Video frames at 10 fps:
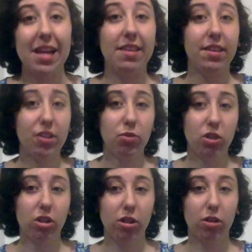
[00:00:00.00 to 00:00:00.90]
In this
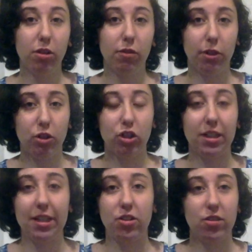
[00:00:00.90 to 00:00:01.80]
particular version,
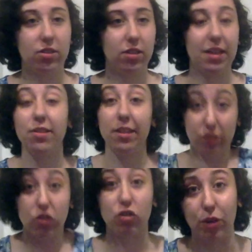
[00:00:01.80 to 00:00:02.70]
he
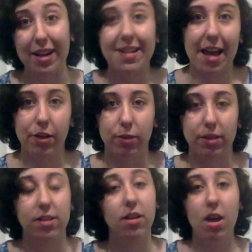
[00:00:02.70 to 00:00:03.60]
sings it straight as
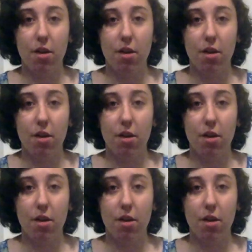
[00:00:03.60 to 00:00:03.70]
written,